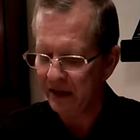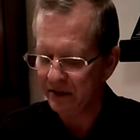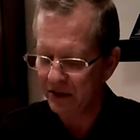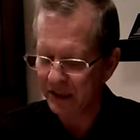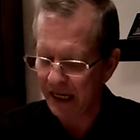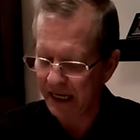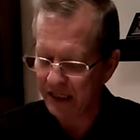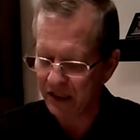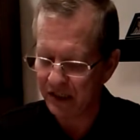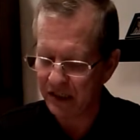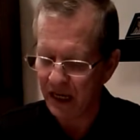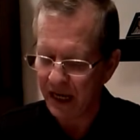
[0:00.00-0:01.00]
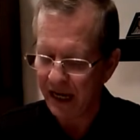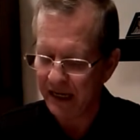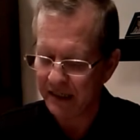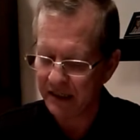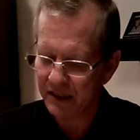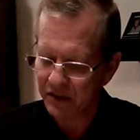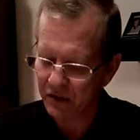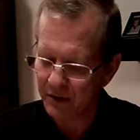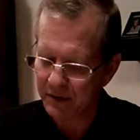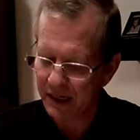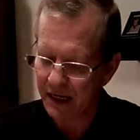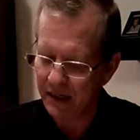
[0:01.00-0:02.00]
into stages and
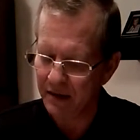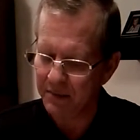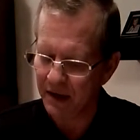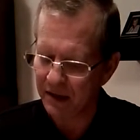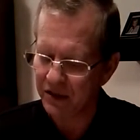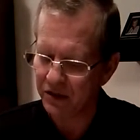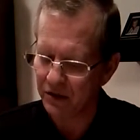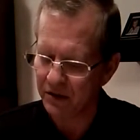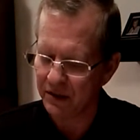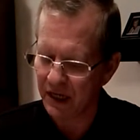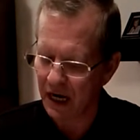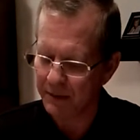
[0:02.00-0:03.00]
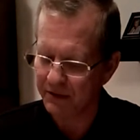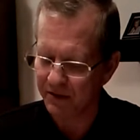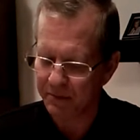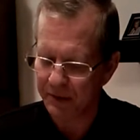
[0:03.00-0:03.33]
discriminate among certain types